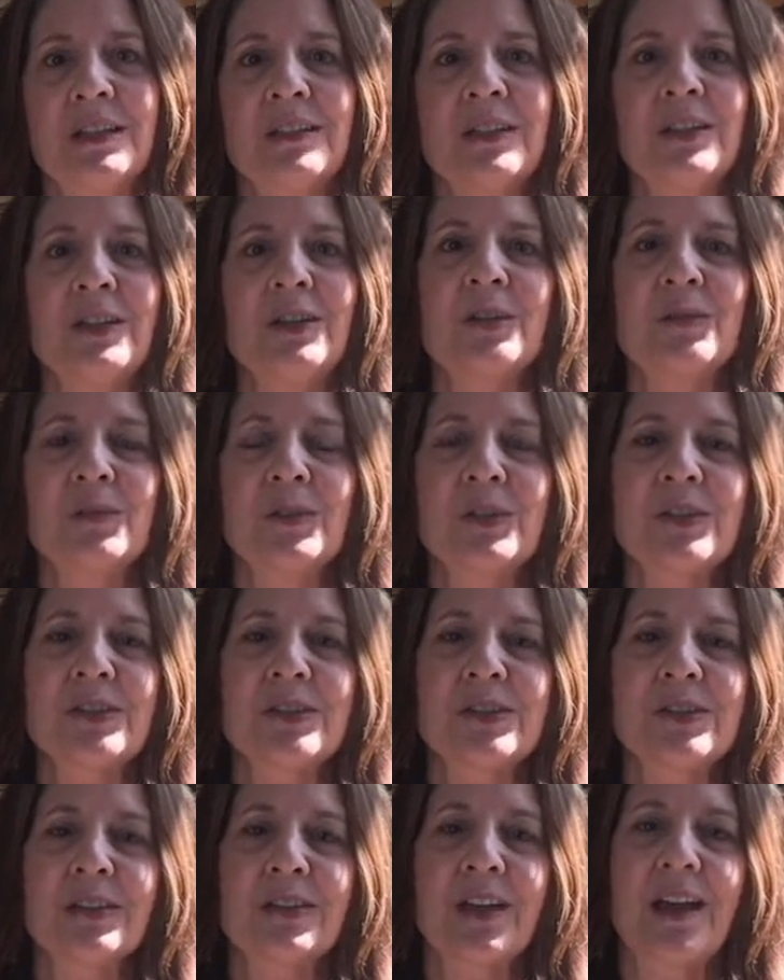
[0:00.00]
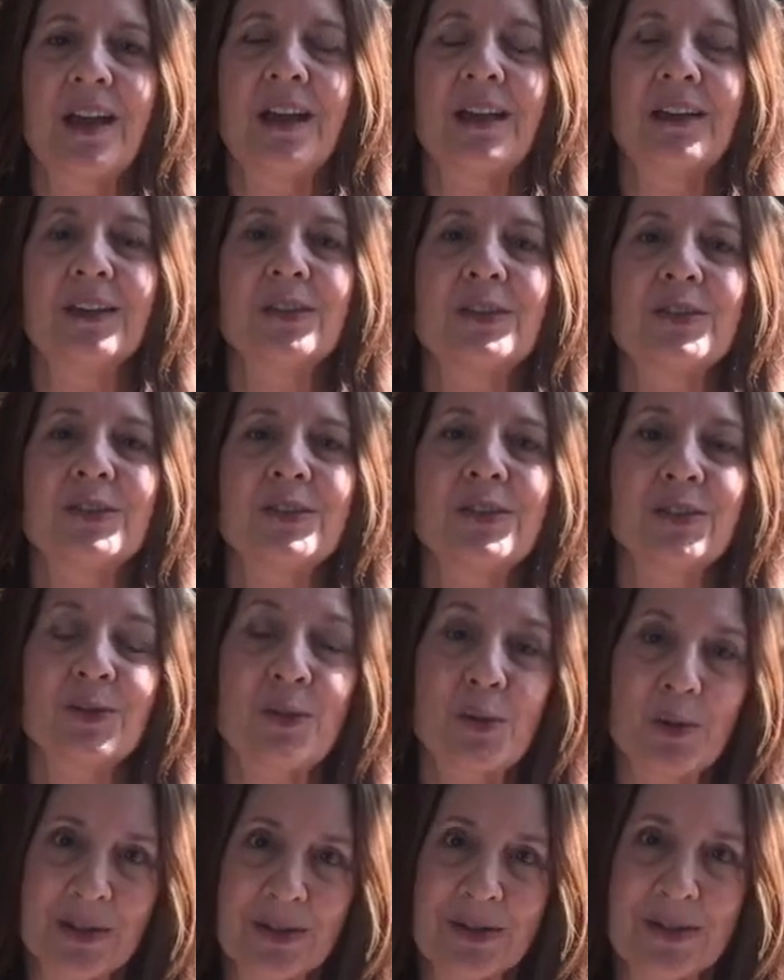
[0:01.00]
the universe, and
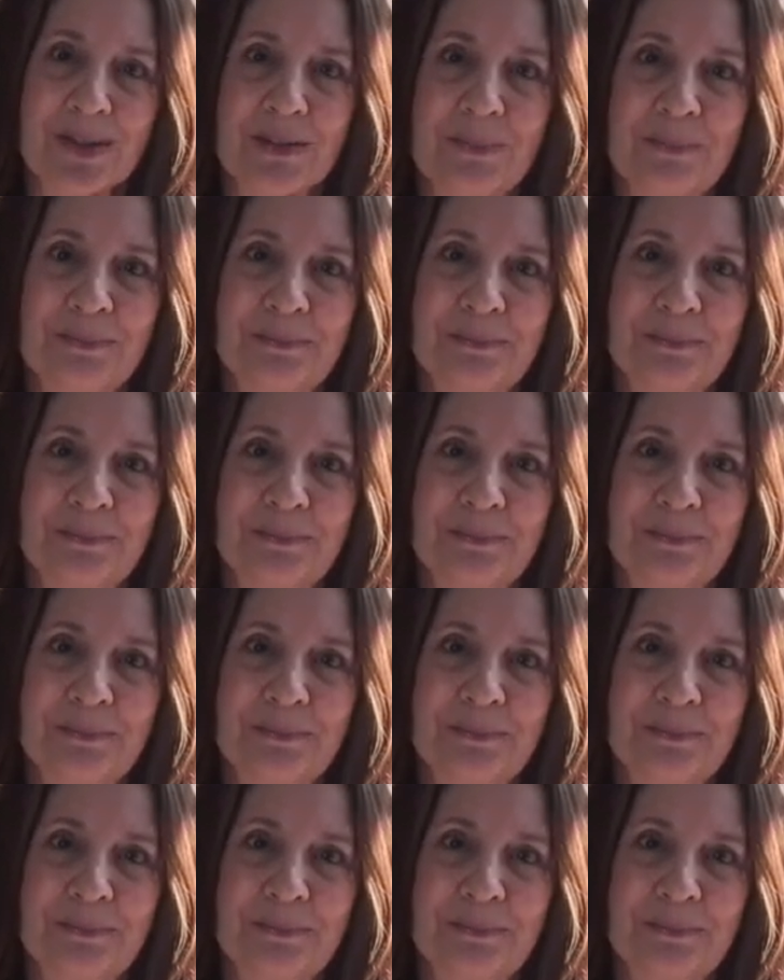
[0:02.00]
source.